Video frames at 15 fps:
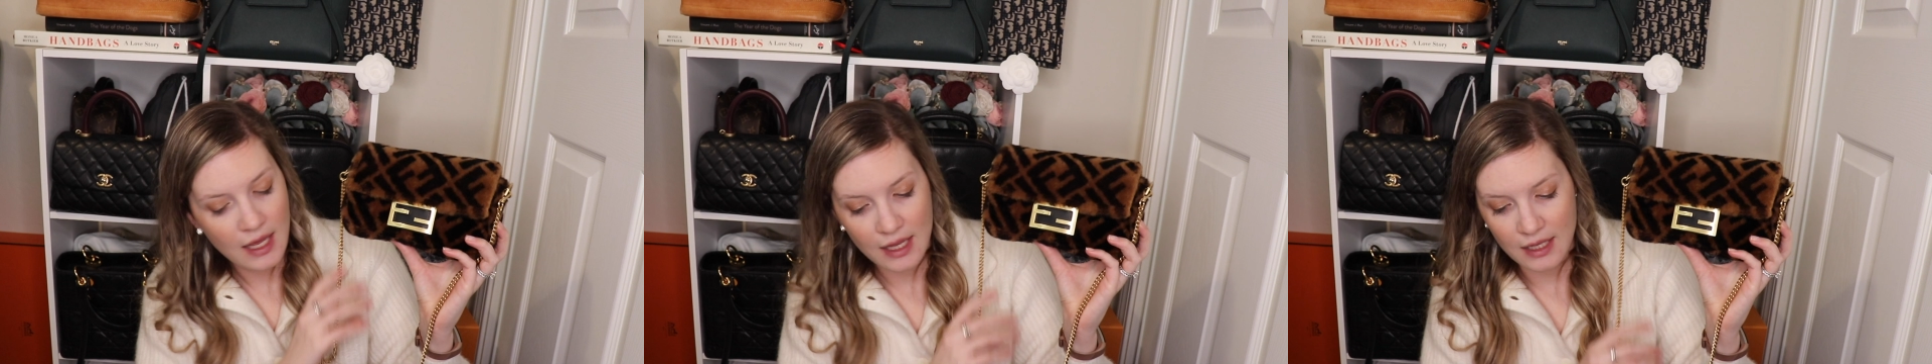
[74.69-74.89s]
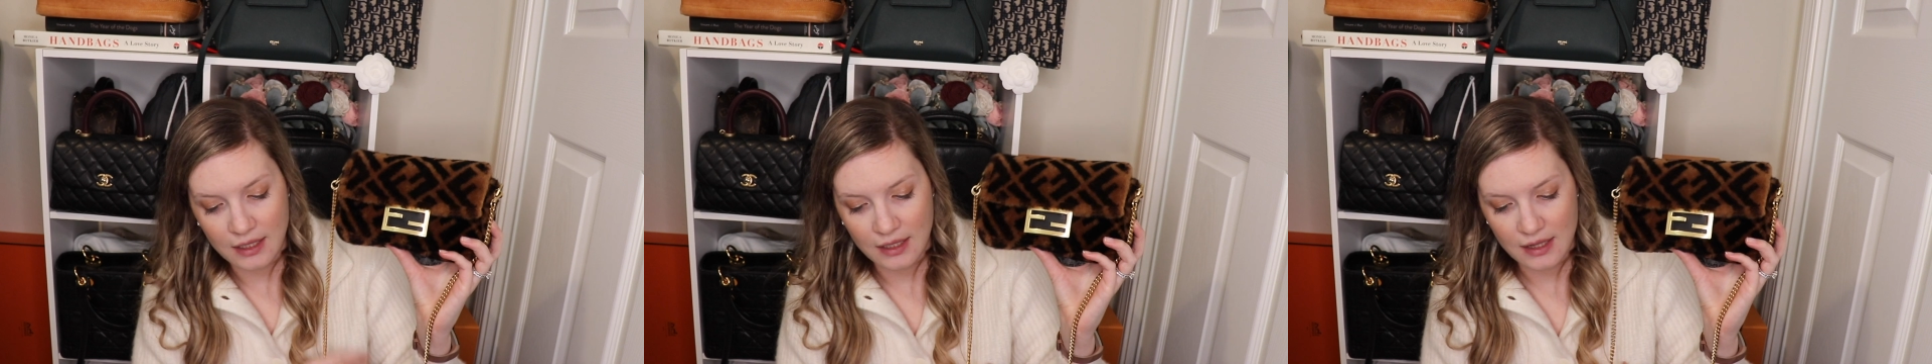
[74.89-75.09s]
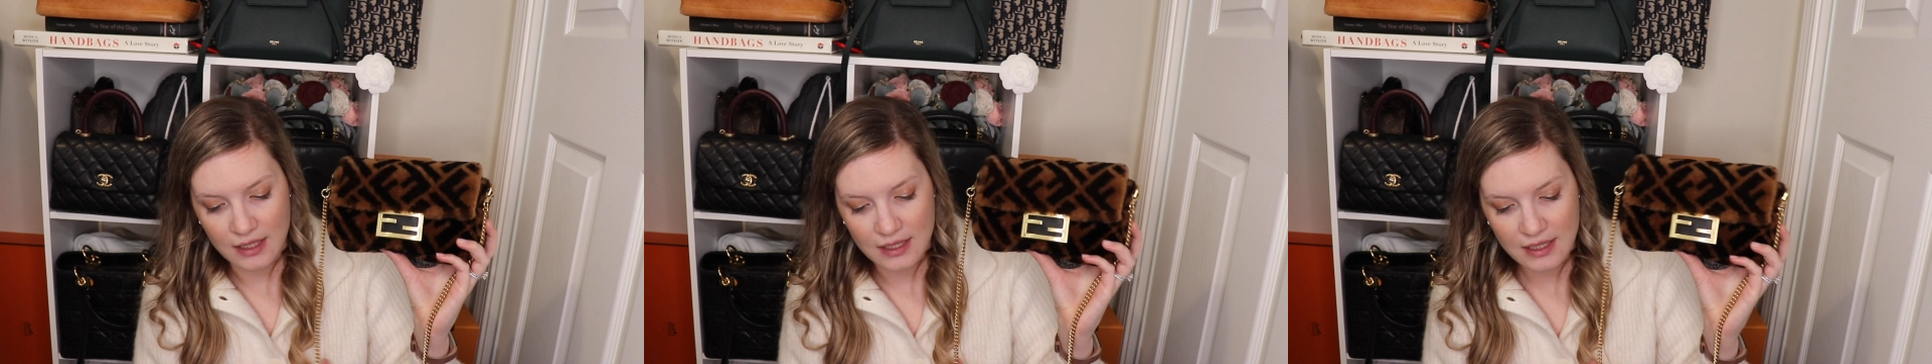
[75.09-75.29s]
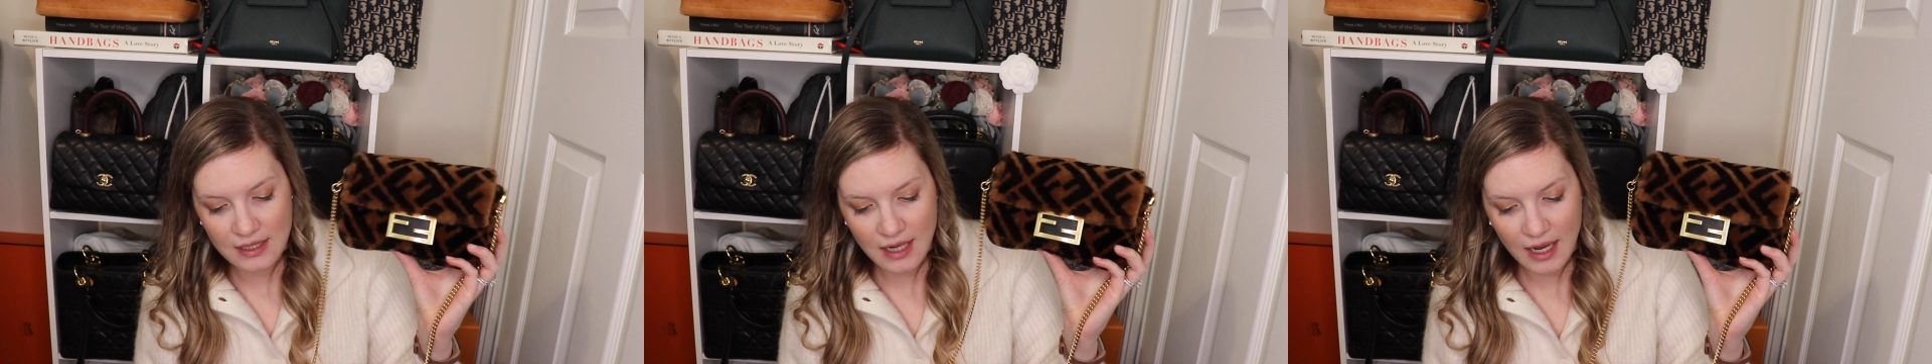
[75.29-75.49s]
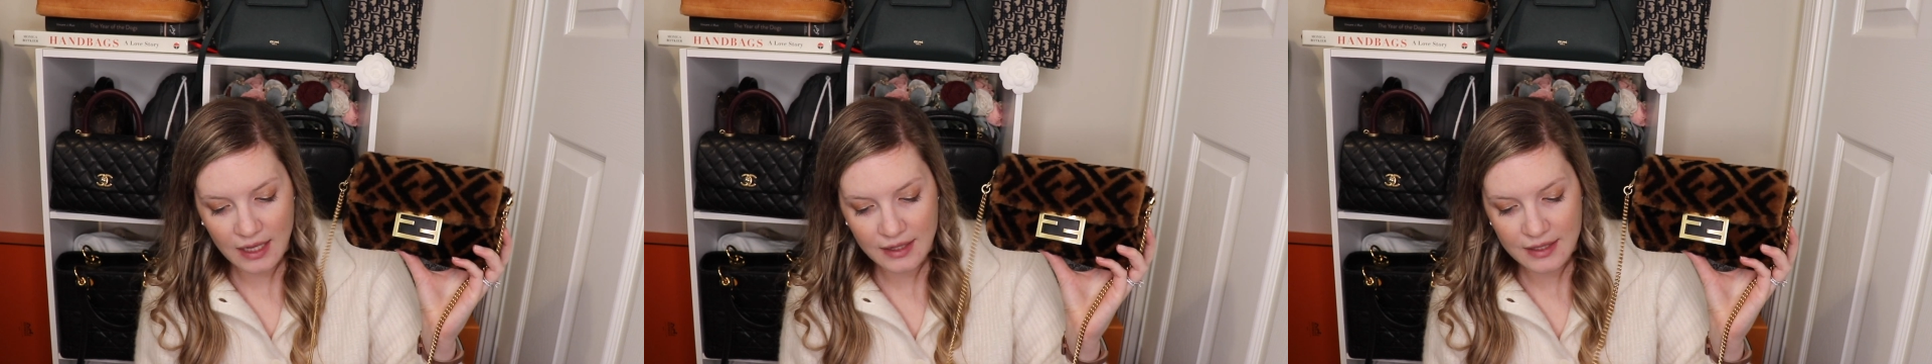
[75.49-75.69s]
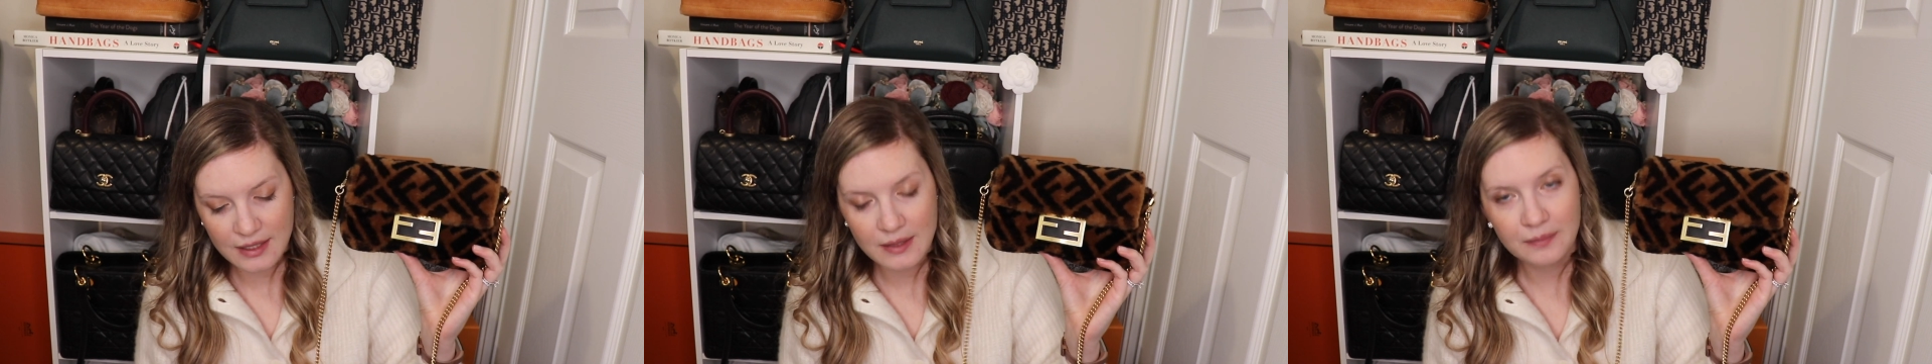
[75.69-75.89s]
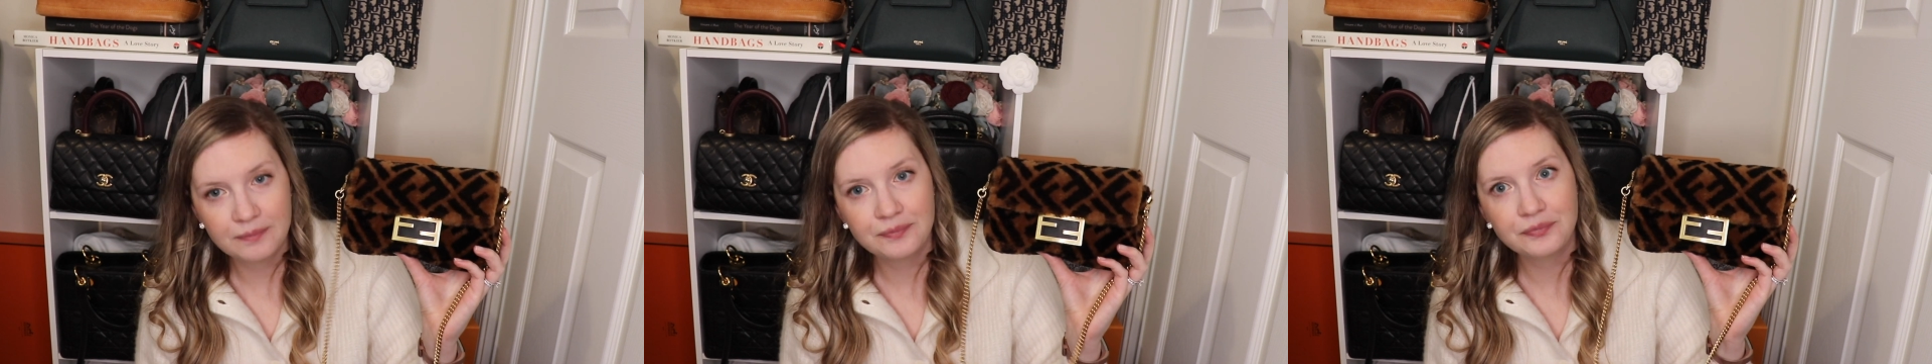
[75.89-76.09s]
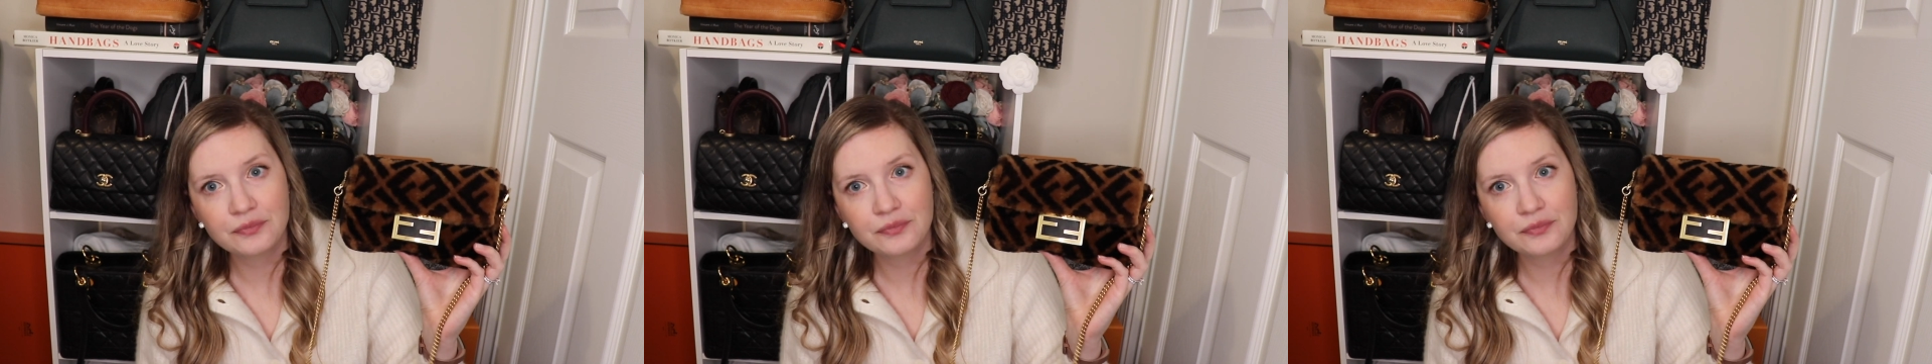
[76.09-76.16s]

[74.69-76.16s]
in the States.